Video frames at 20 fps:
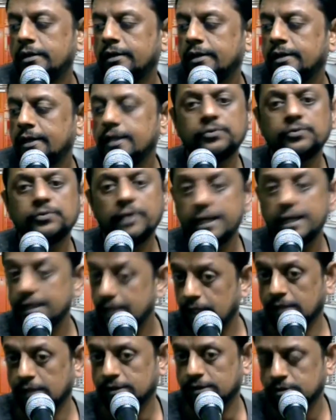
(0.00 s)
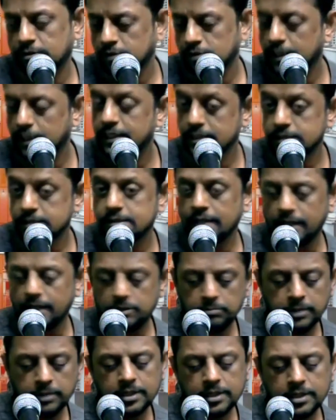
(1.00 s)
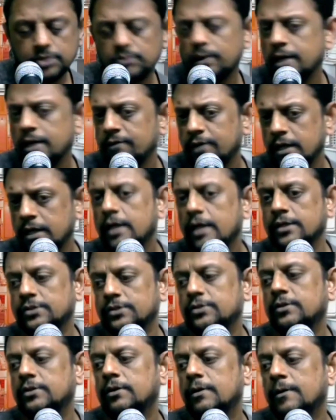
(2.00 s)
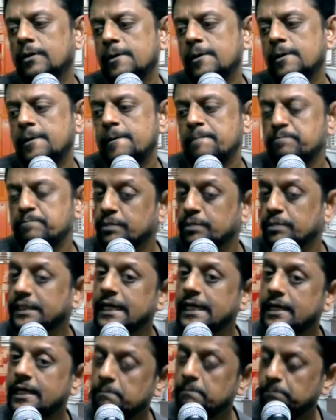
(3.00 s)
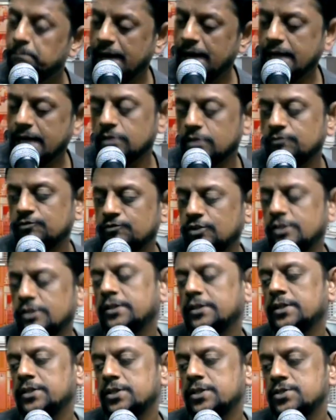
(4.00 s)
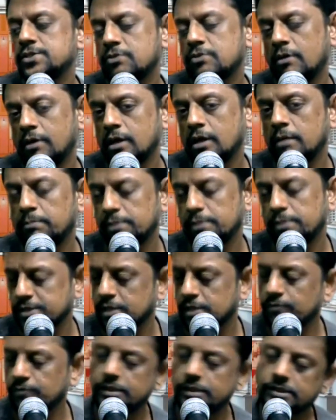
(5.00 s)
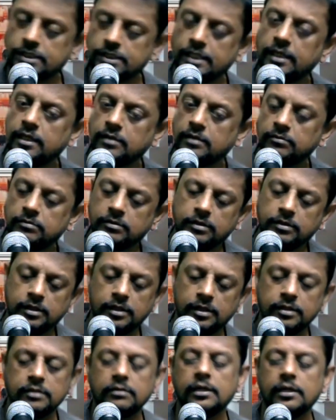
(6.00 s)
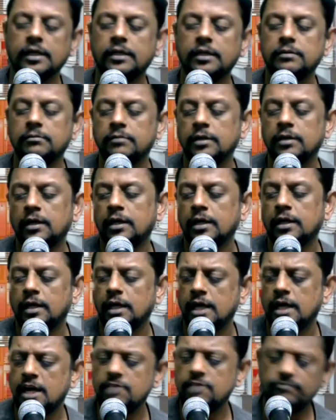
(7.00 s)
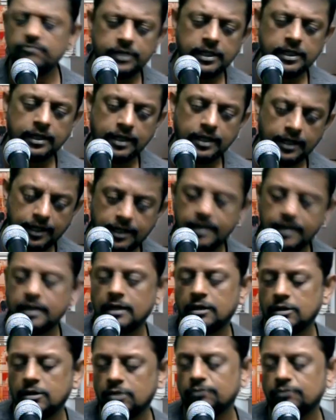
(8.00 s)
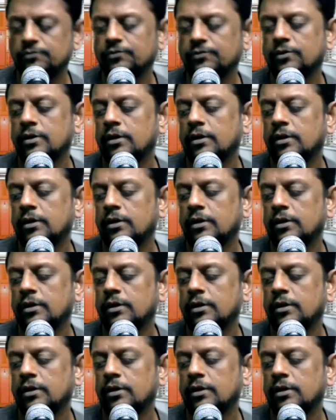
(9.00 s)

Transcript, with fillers: is very less. It is there, but it is very, very less. But the impact of Jesus as a historical person, we see him in, in every area of,